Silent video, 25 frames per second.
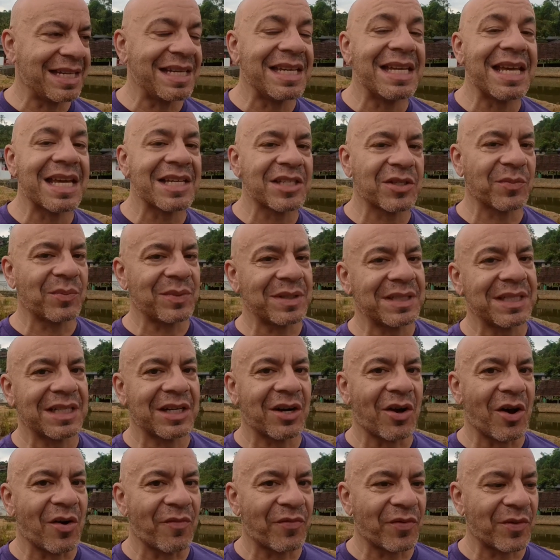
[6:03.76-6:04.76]
And yes, we did
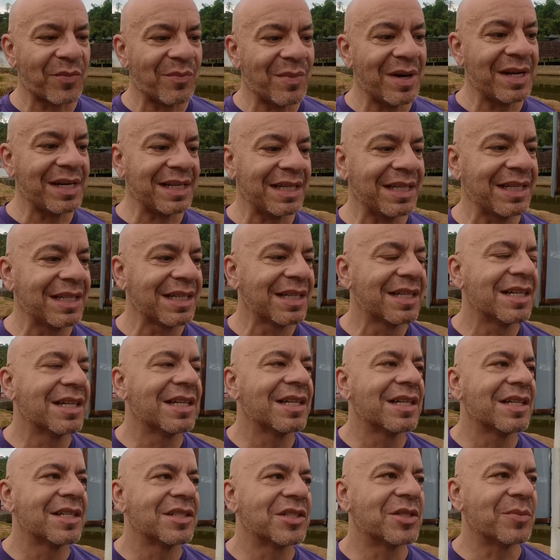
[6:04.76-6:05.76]
offer money
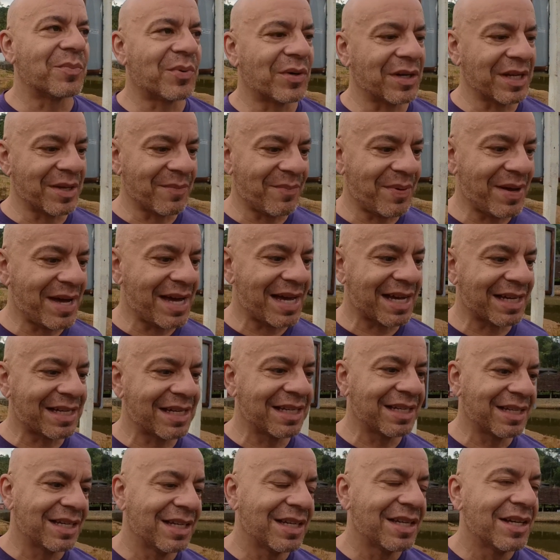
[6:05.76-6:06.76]
to bring it
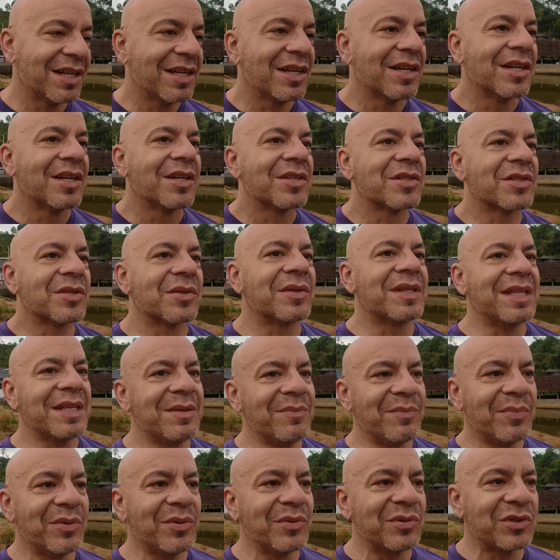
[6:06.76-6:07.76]
back. So
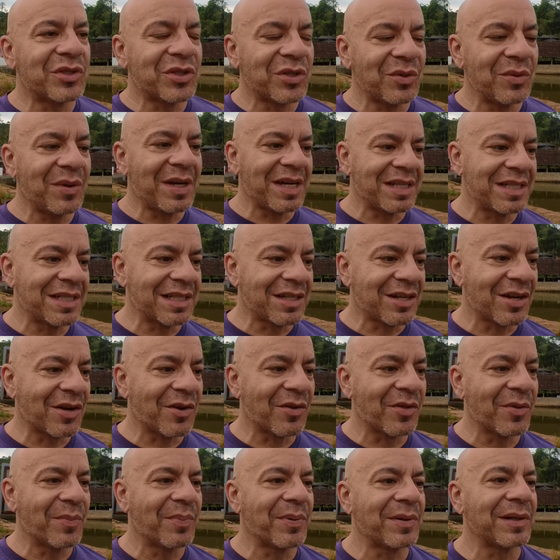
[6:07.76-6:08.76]
then Boon Chu had to
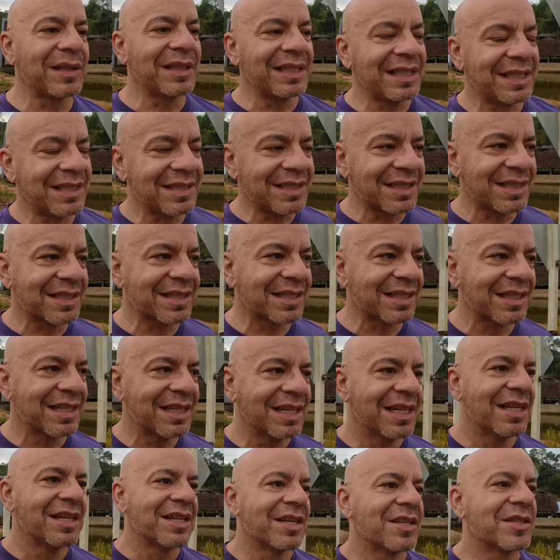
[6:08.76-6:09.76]
call the police.
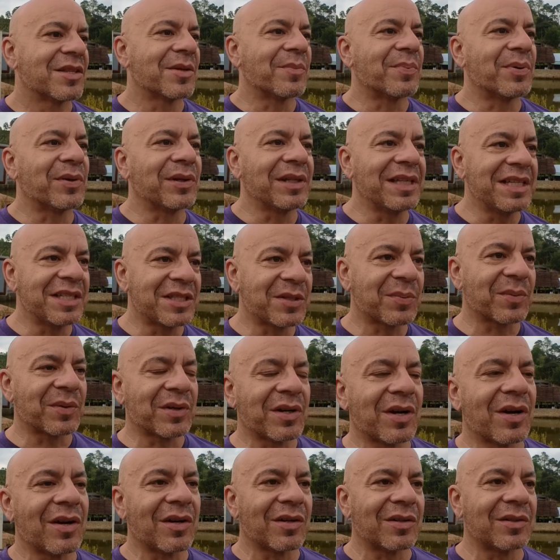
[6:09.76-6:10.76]
The police were
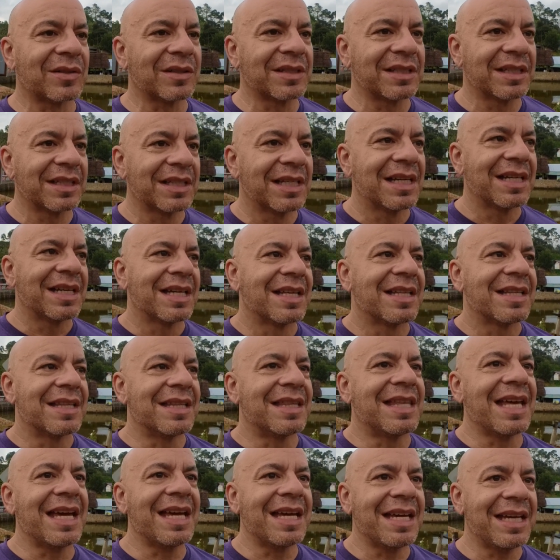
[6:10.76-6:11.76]
called.
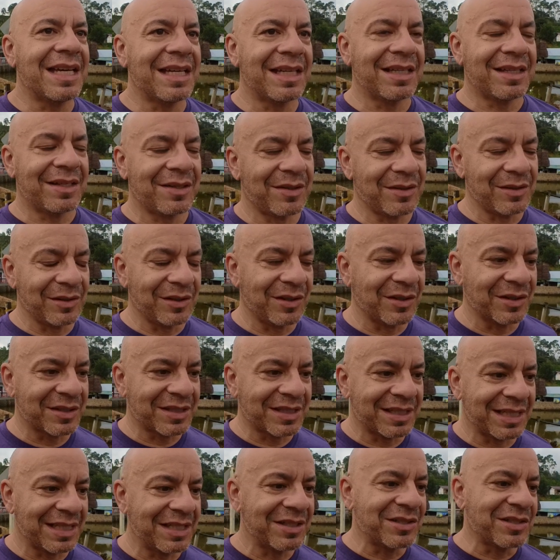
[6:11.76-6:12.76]
They
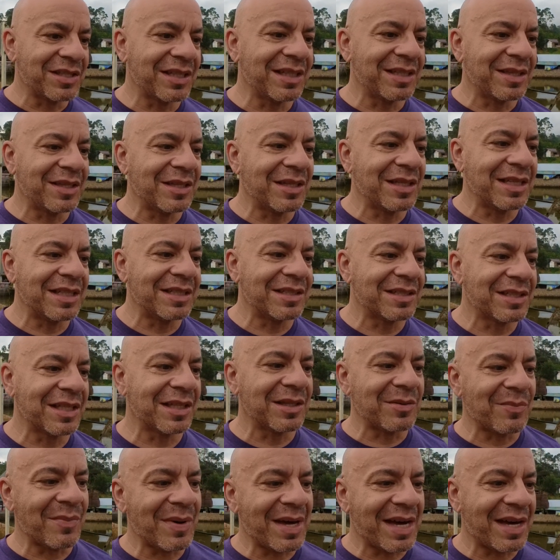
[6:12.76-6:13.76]
looked into
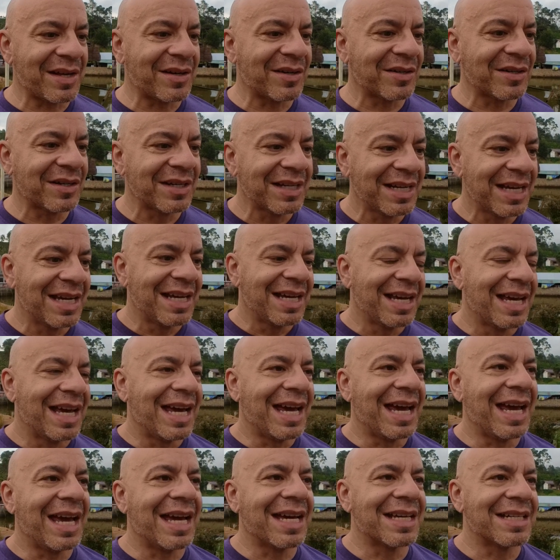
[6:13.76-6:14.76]
the matter,
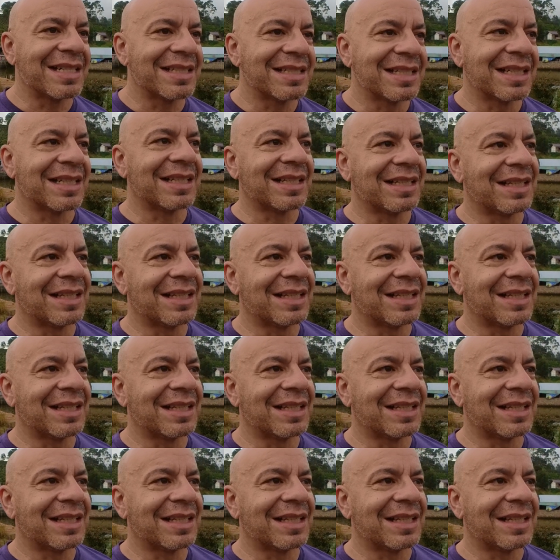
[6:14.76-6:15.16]
and